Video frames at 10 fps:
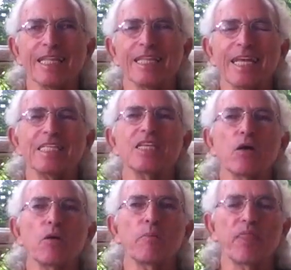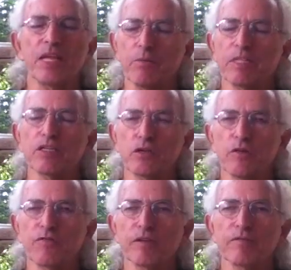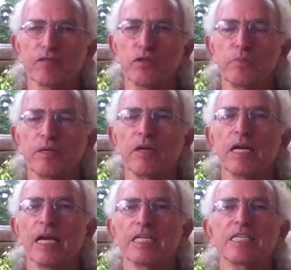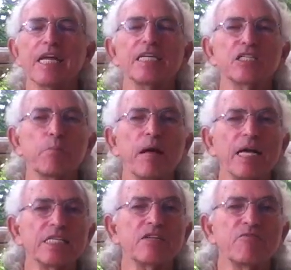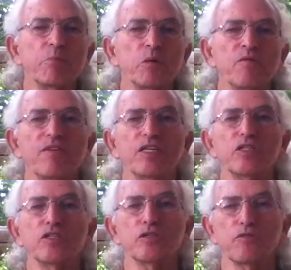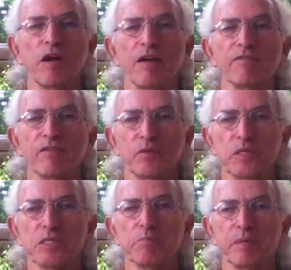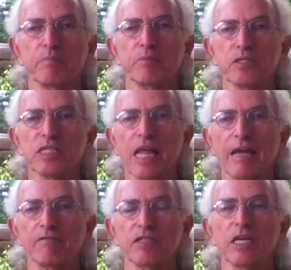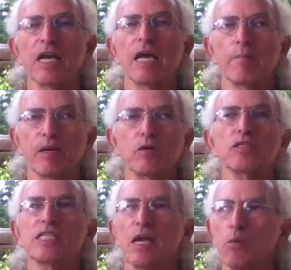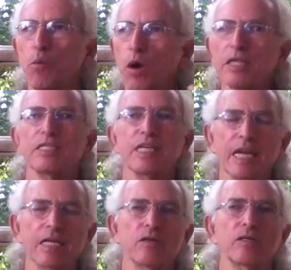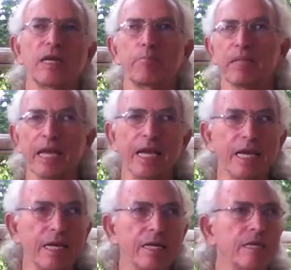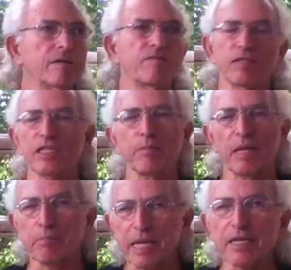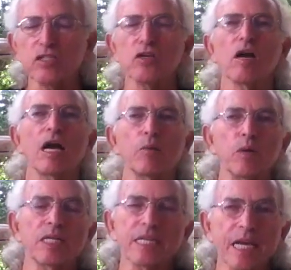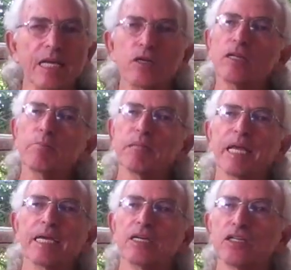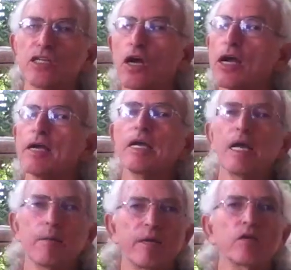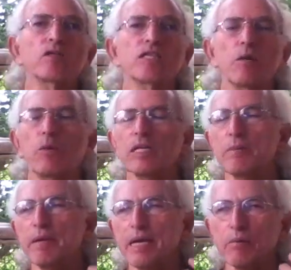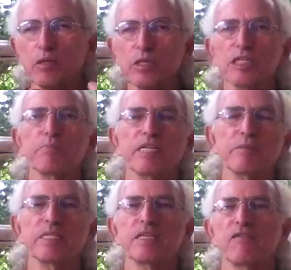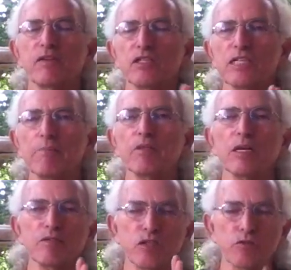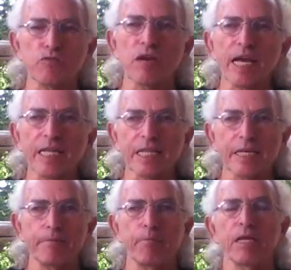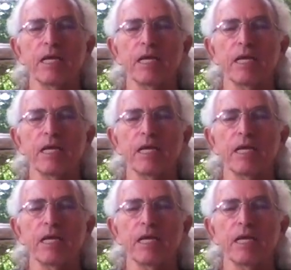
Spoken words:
that's the whole thing with the short finger of Jupiter, is that it's a positive motivational driving force in people's lives. because they want to get good at playing. For example, I play guitar. I want to get good at playing guitar because I want to be able to express myself, because sometimes directly